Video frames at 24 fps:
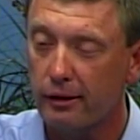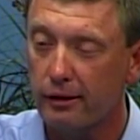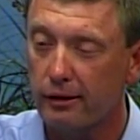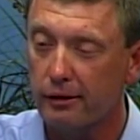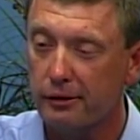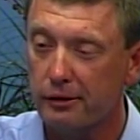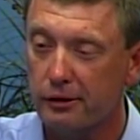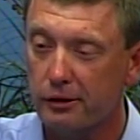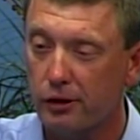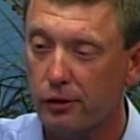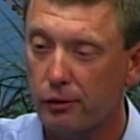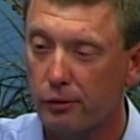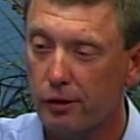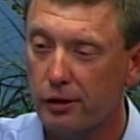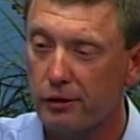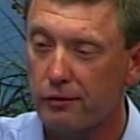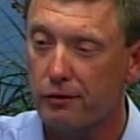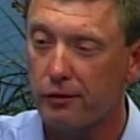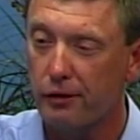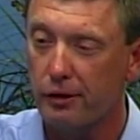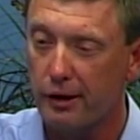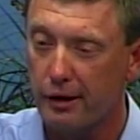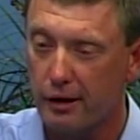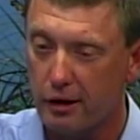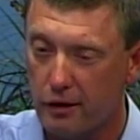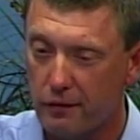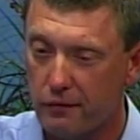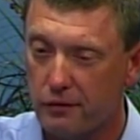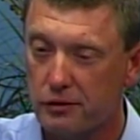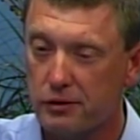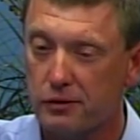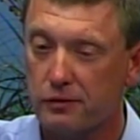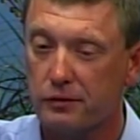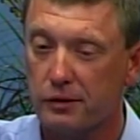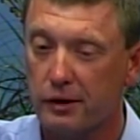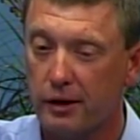you know, run for that
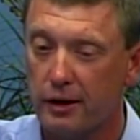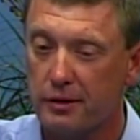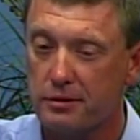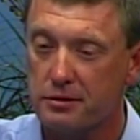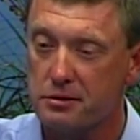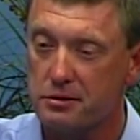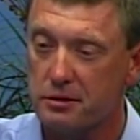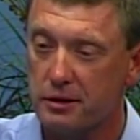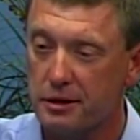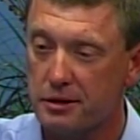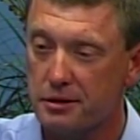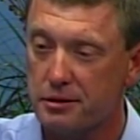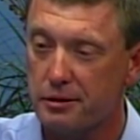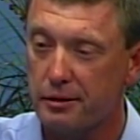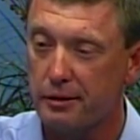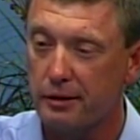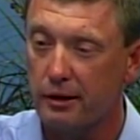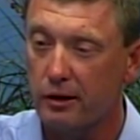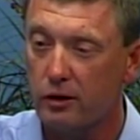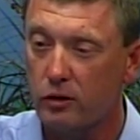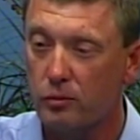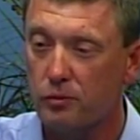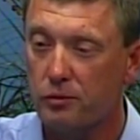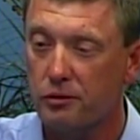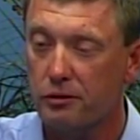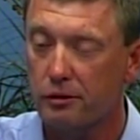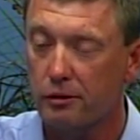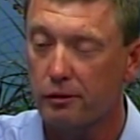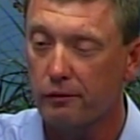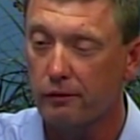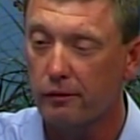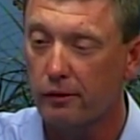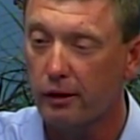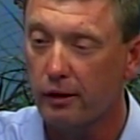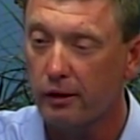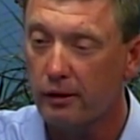office of Tax Assessor in hopes
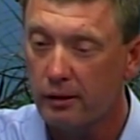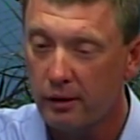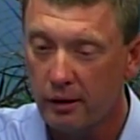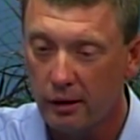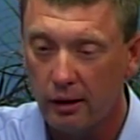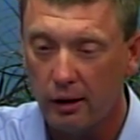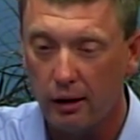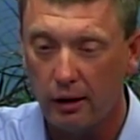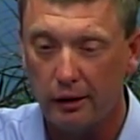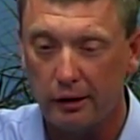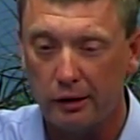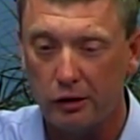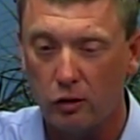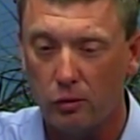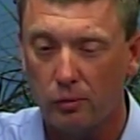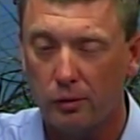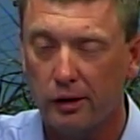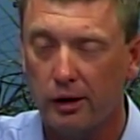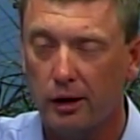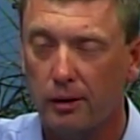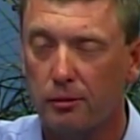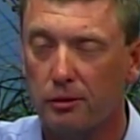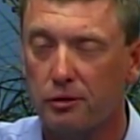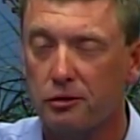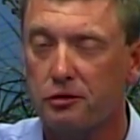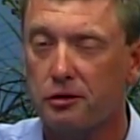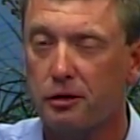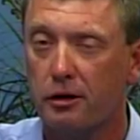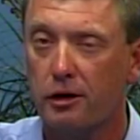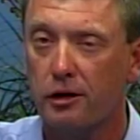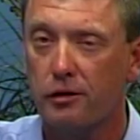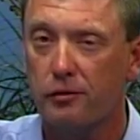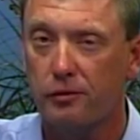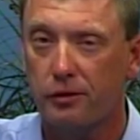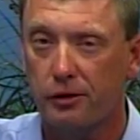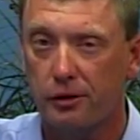of you know, being able to
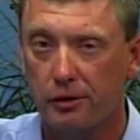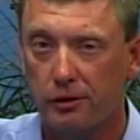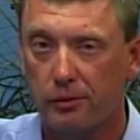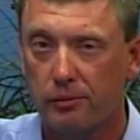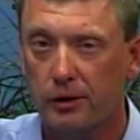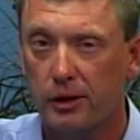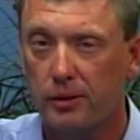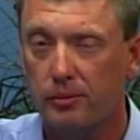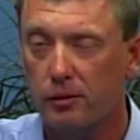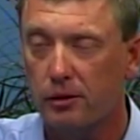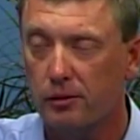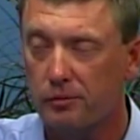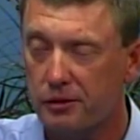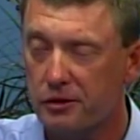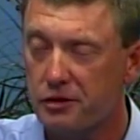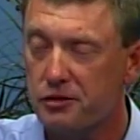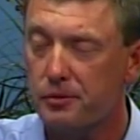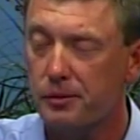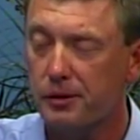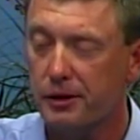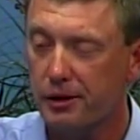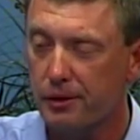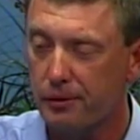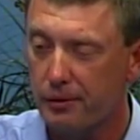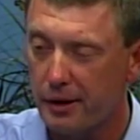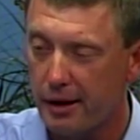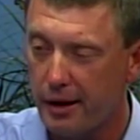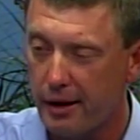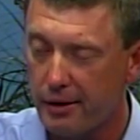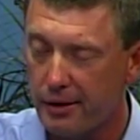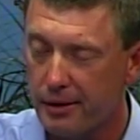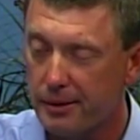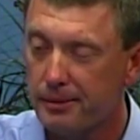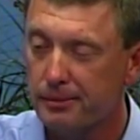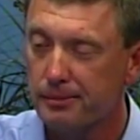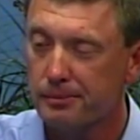serve the people of Tishomingo
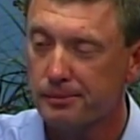County.